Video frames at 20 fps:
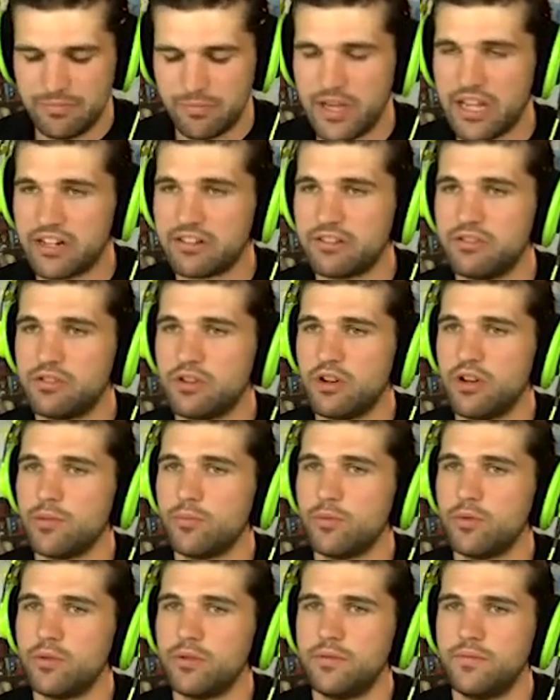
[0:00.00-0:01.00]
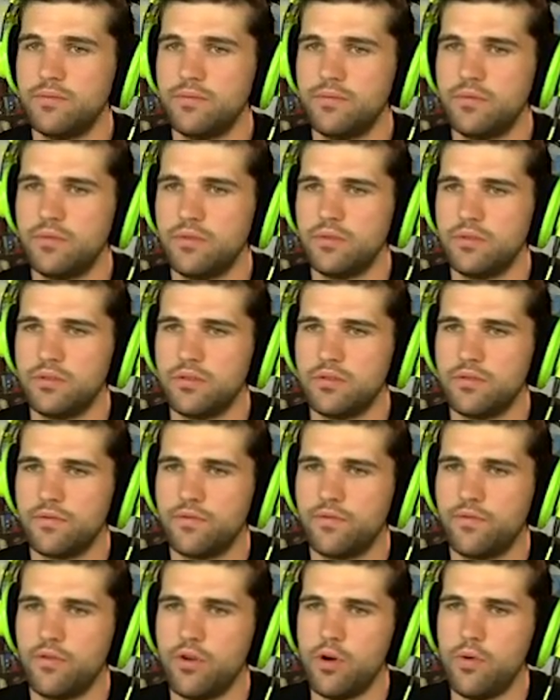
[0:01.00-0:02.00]
Back to the drawing board.
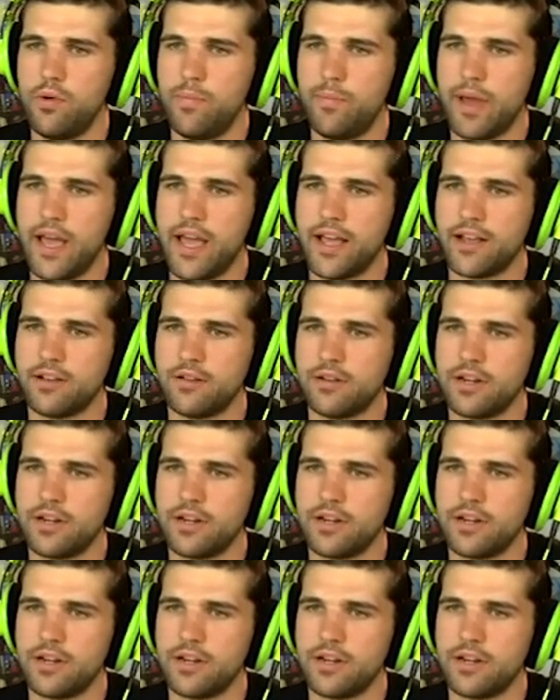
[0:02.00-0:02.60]
Forward, back,